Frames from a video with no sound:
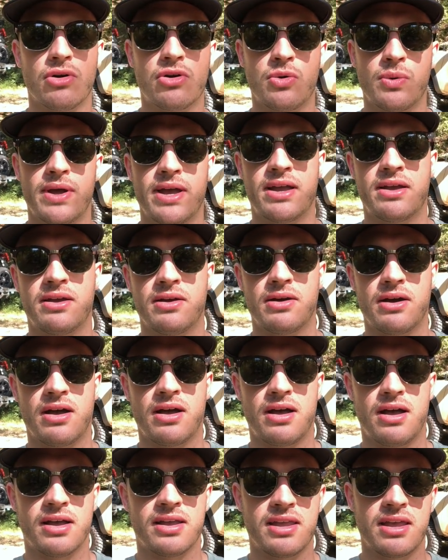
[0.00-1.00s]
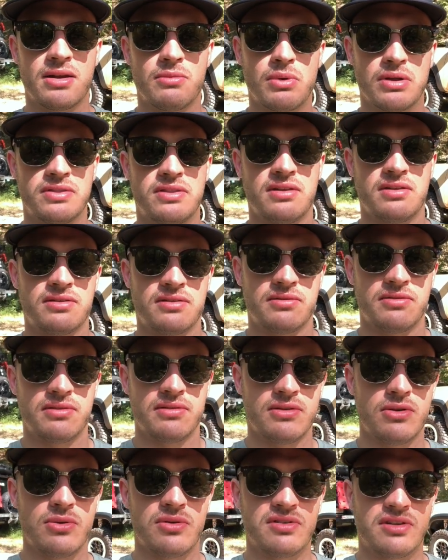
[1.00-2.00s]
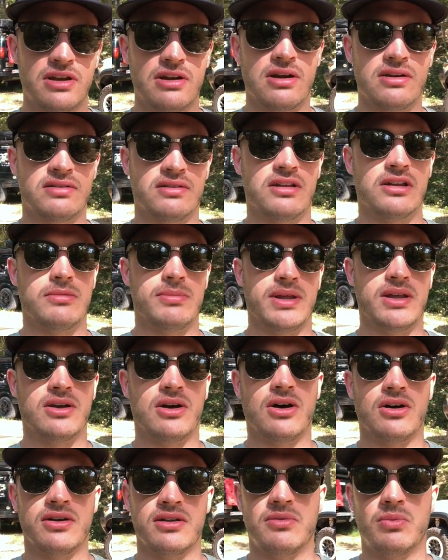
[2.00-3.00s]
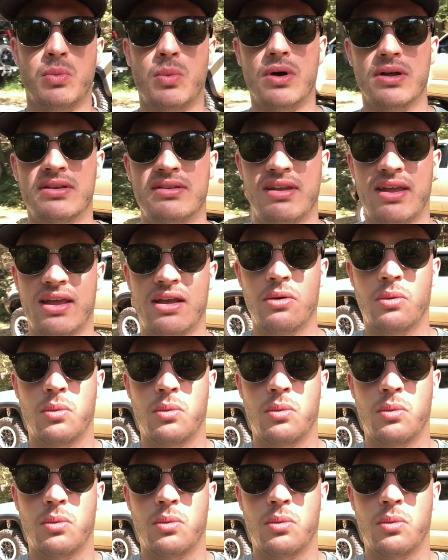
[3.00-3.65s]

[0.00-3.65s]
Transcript: quick, again, what this new series is gonna be called is One Take